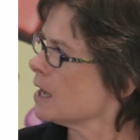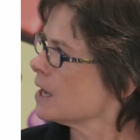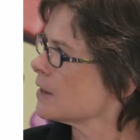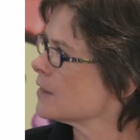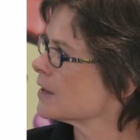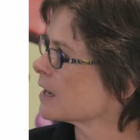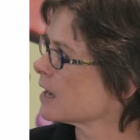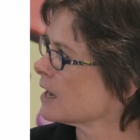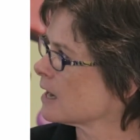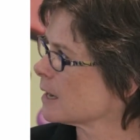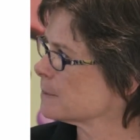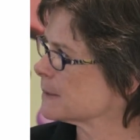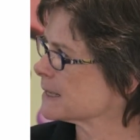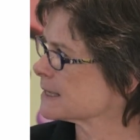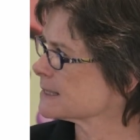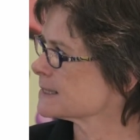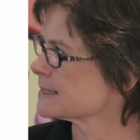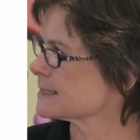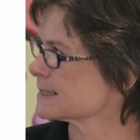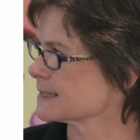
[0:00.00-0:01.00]
The
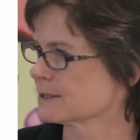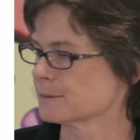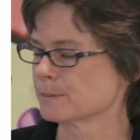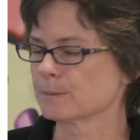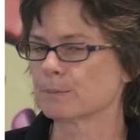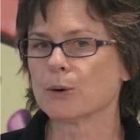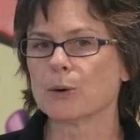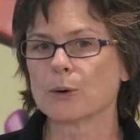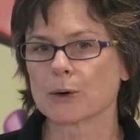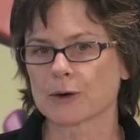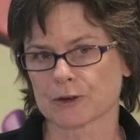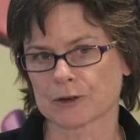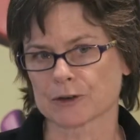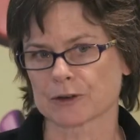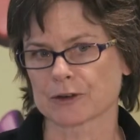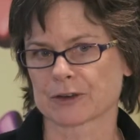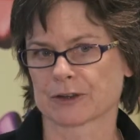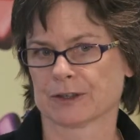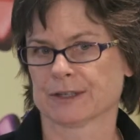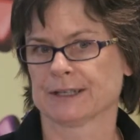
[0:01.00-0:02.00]
comment is an
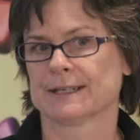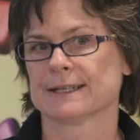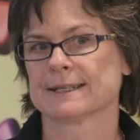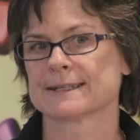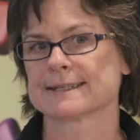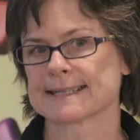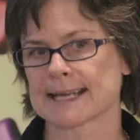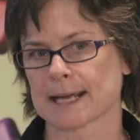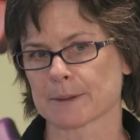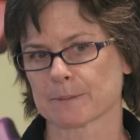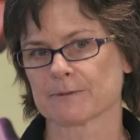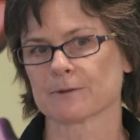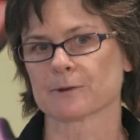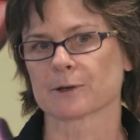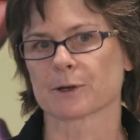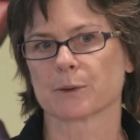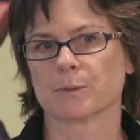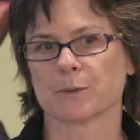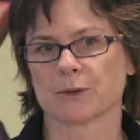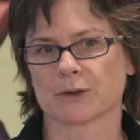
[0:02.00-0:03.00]
important step for
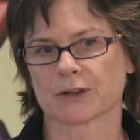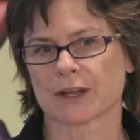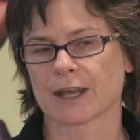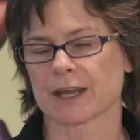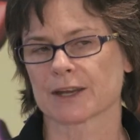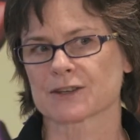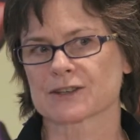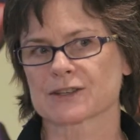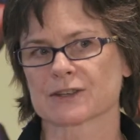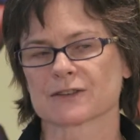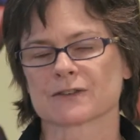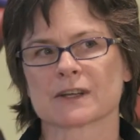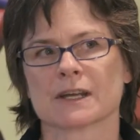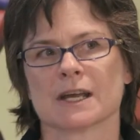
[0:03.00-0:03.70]
communication.